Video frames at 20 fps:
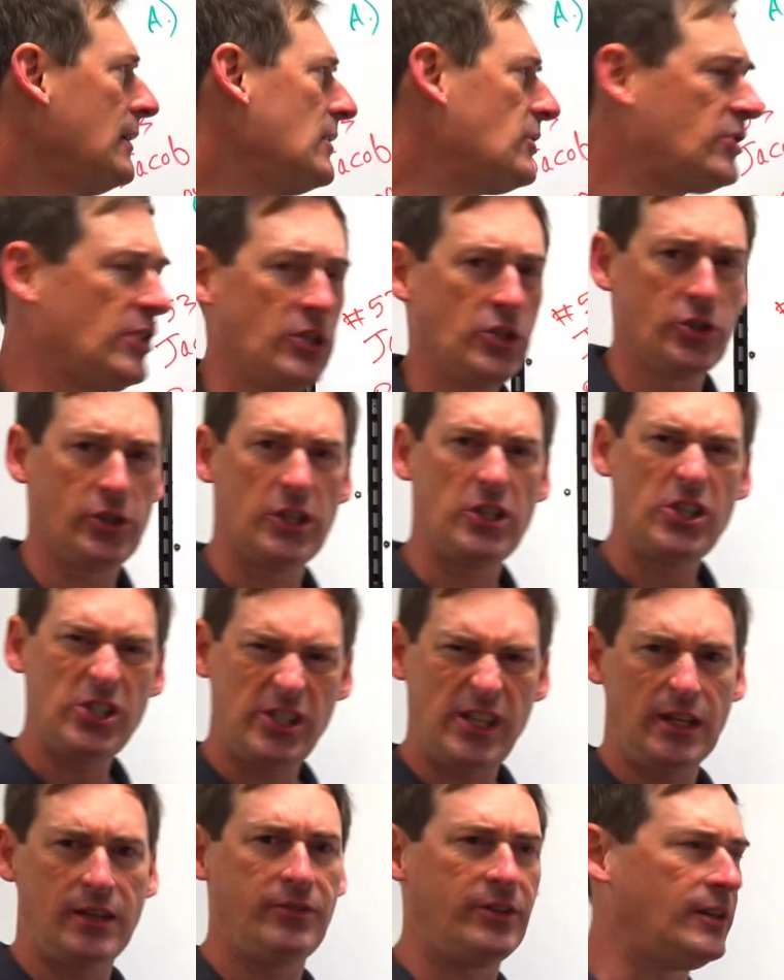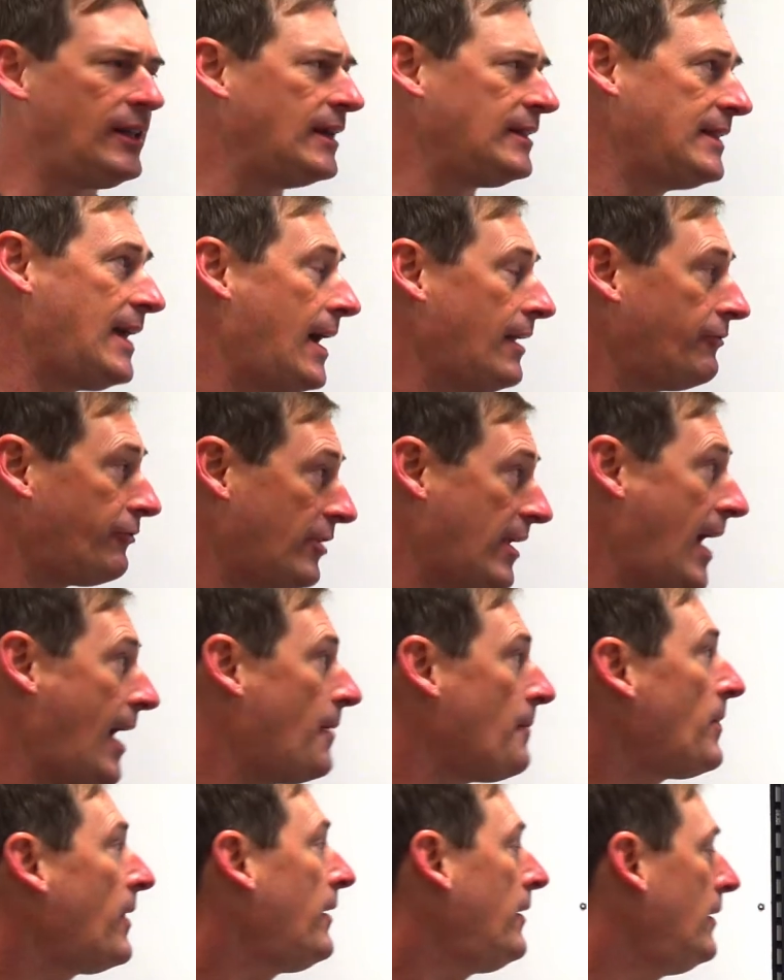essentially. Just think of it like that for now.
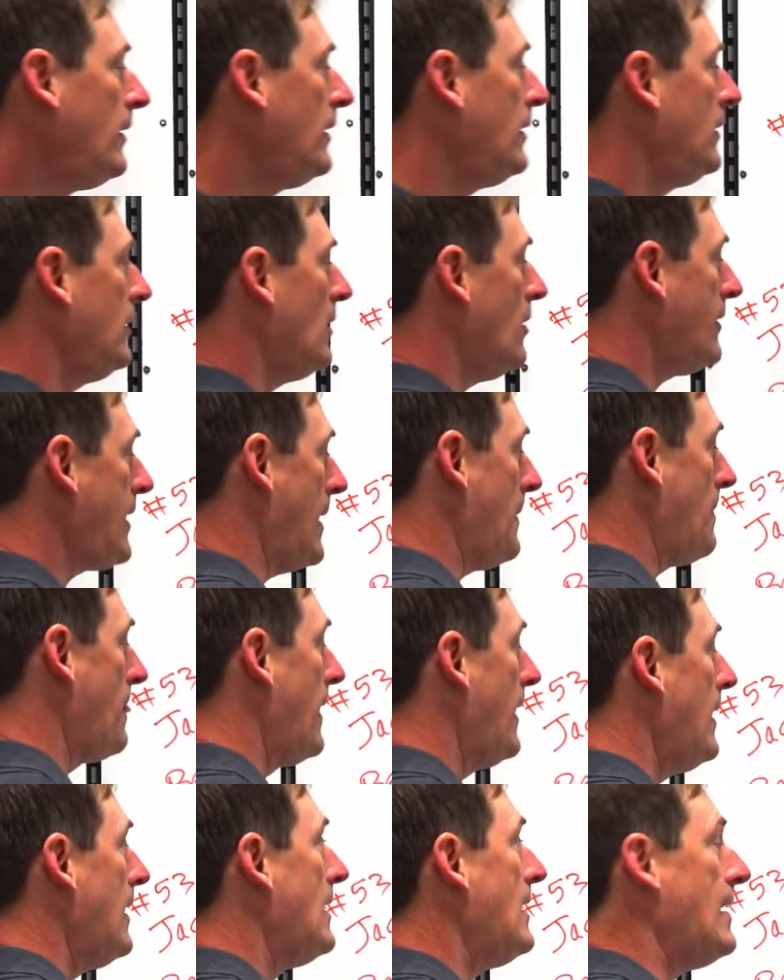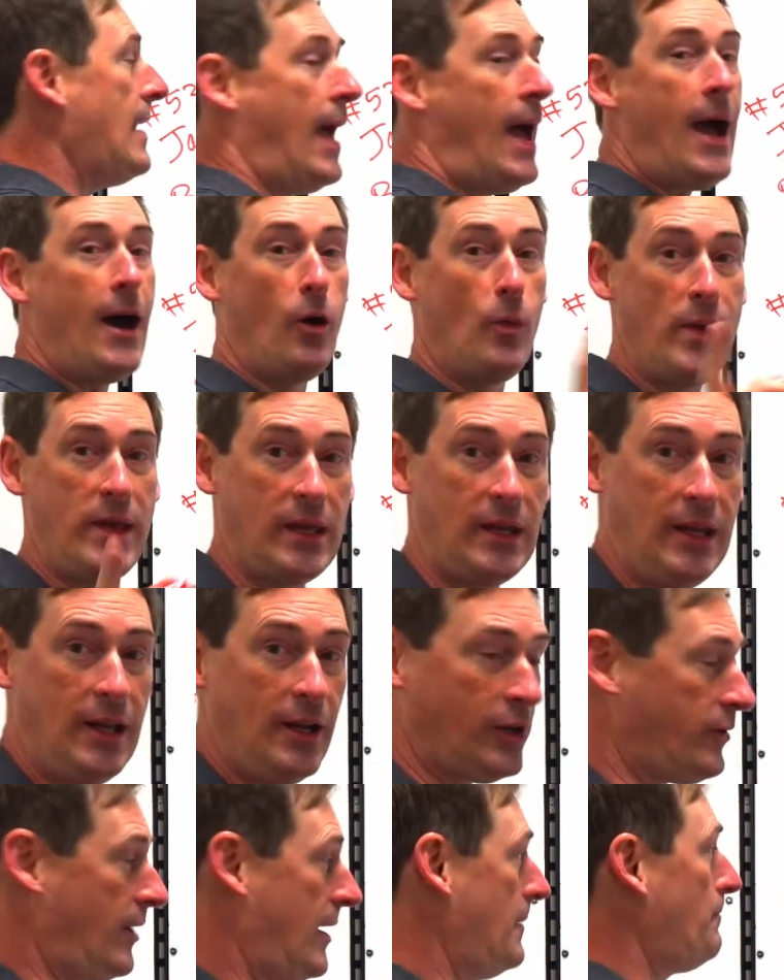Okay, now we can
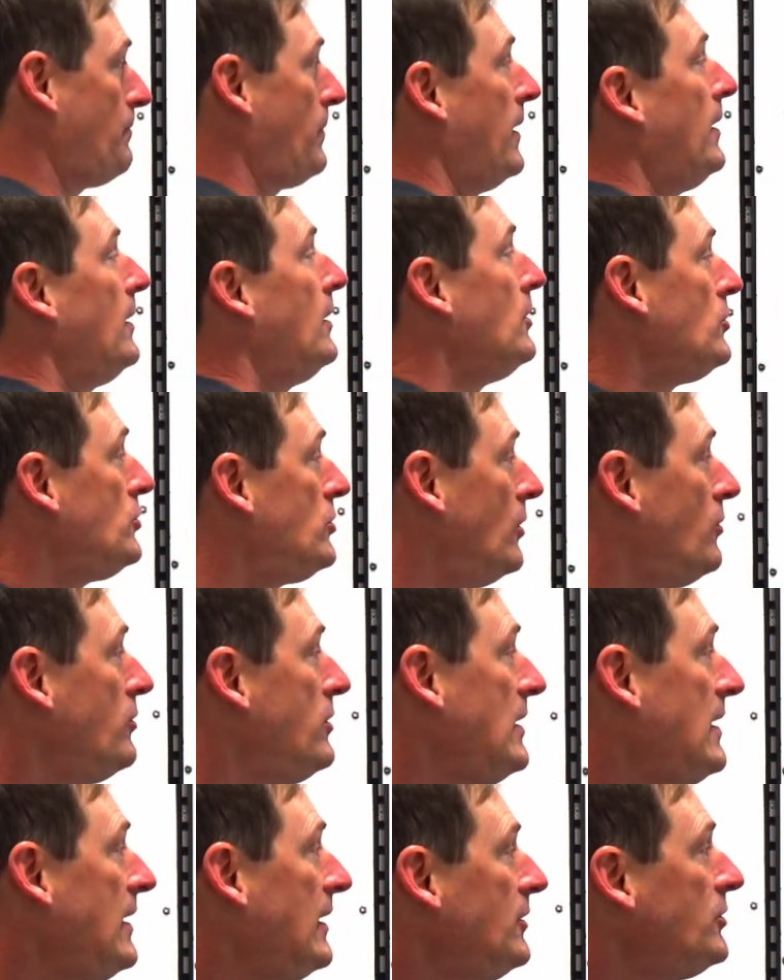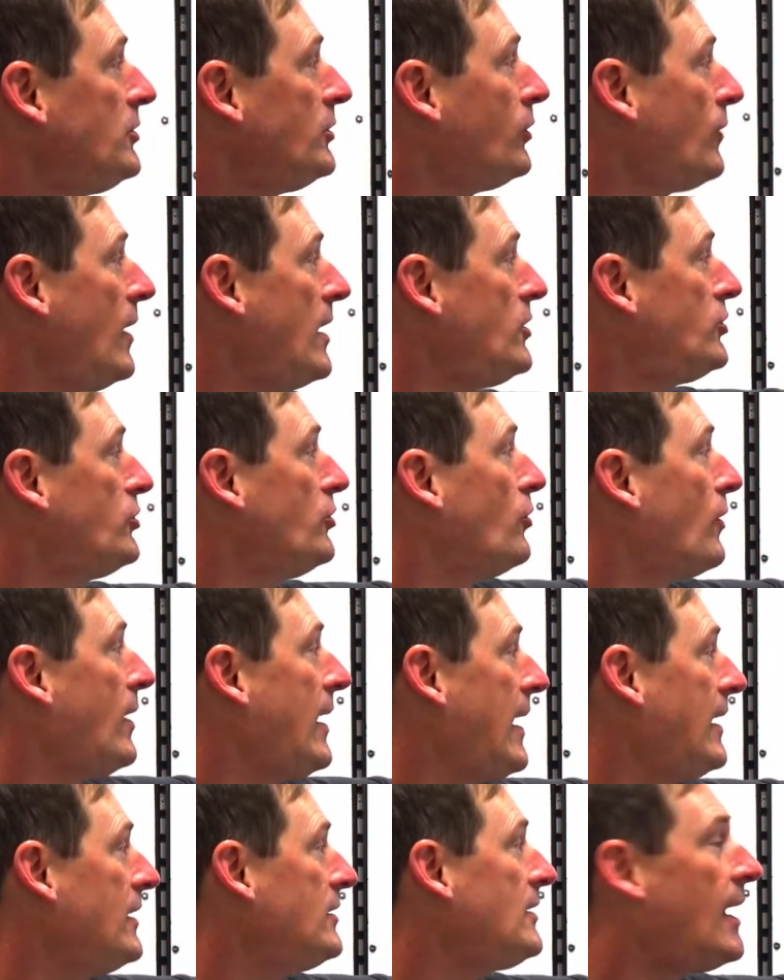integrate. So the integration or
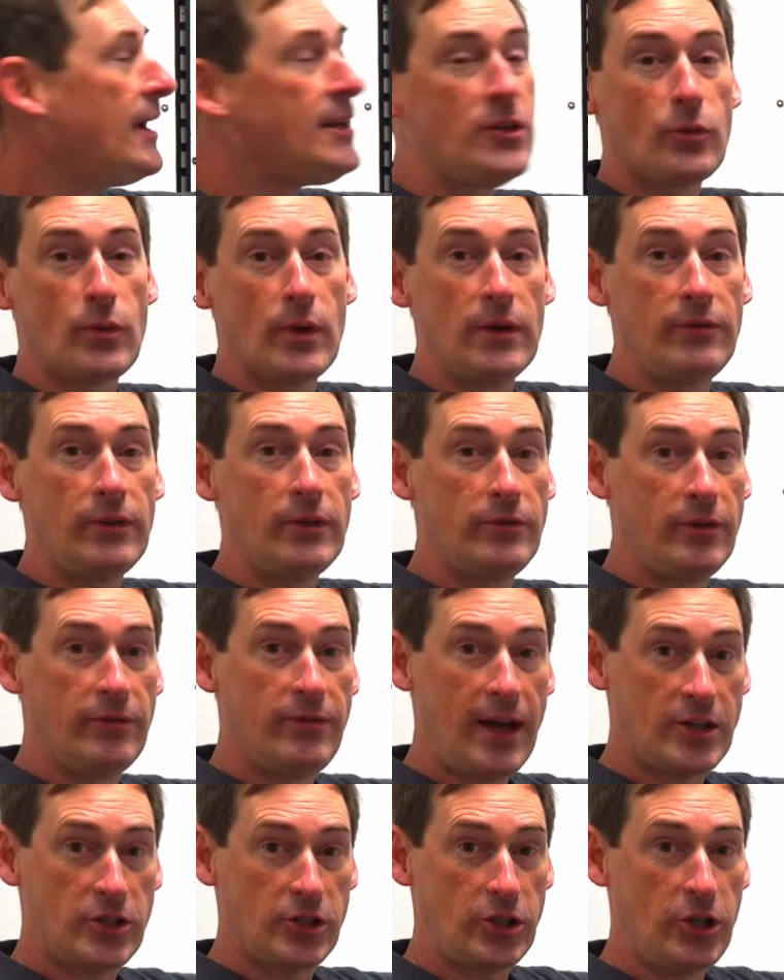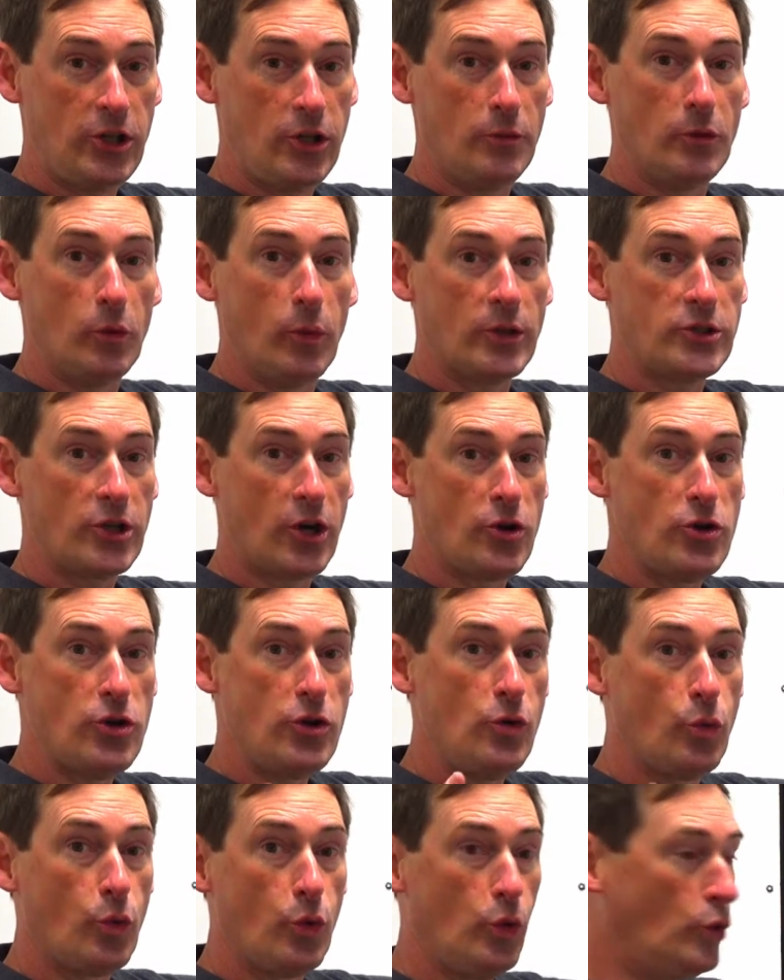antiderivative of x cubed, what's our
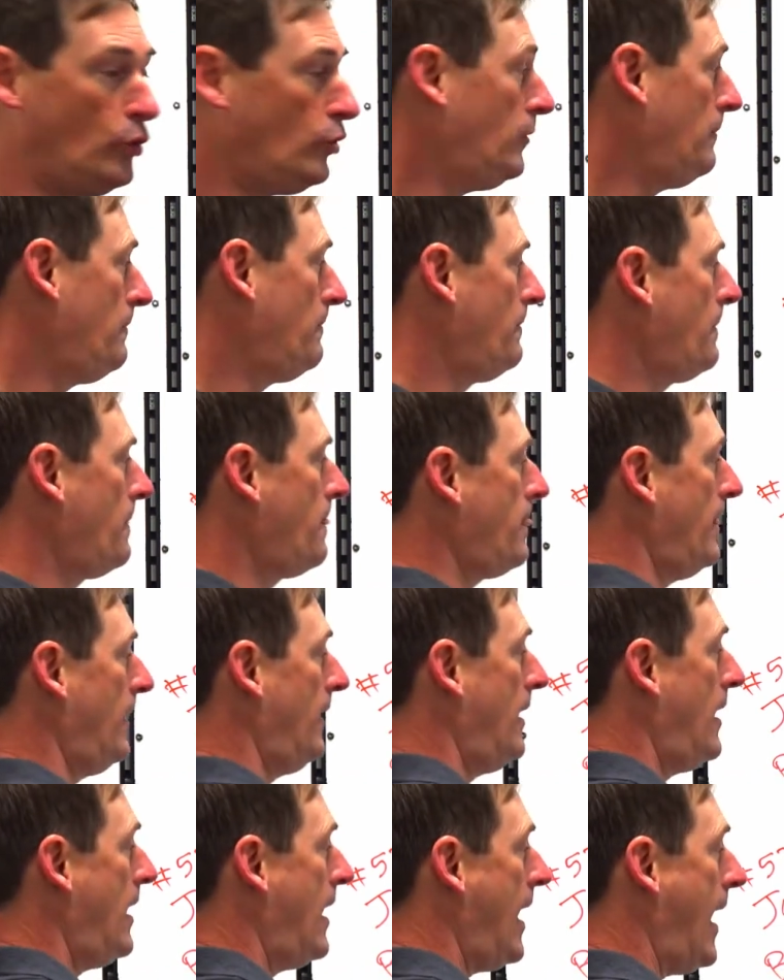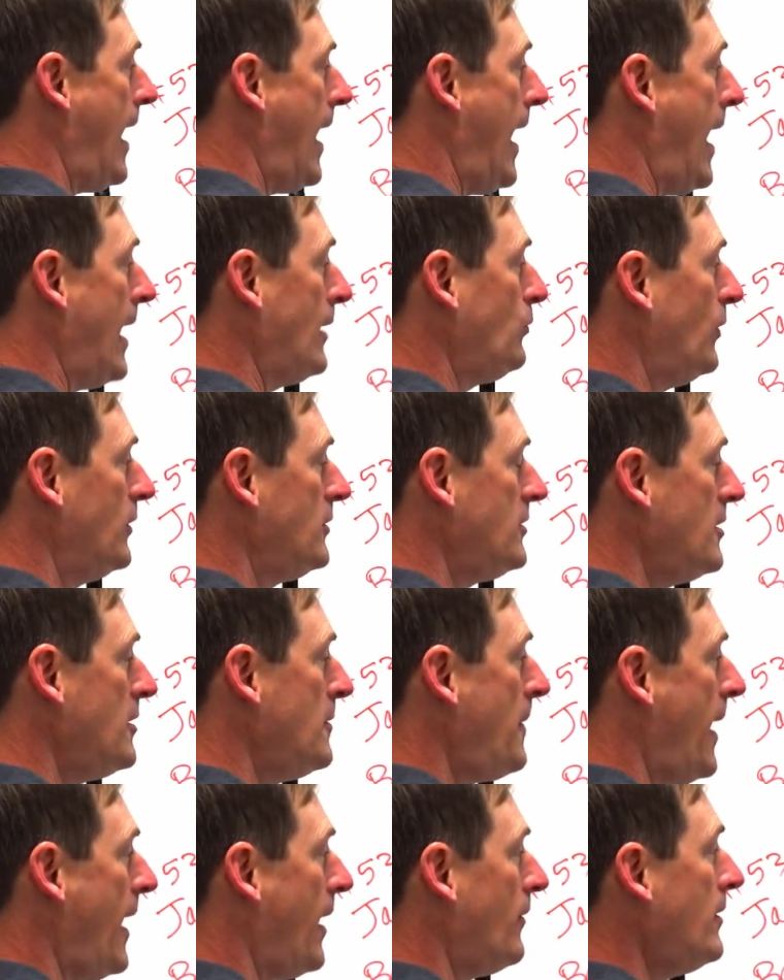new rule? Add 1 to the
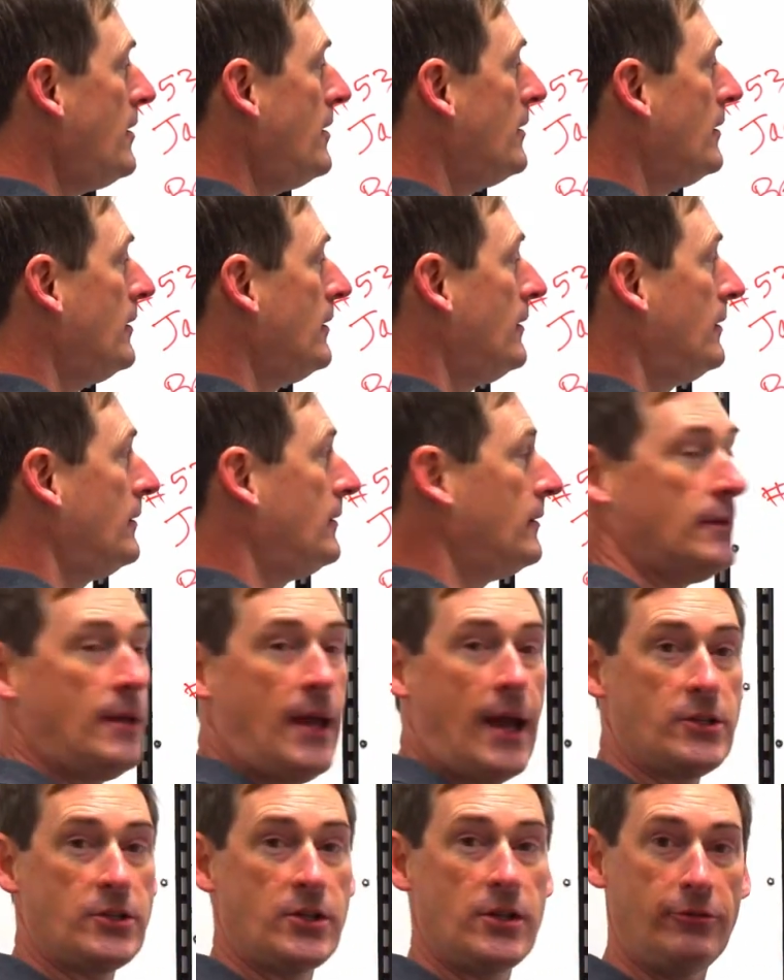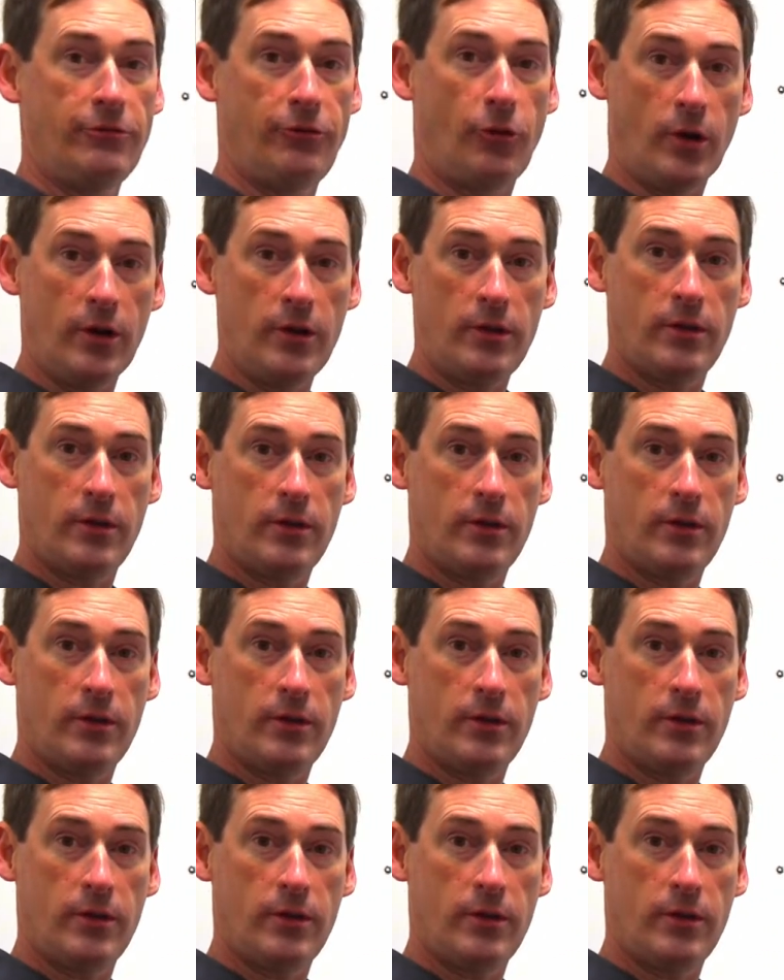power, x to the 4th,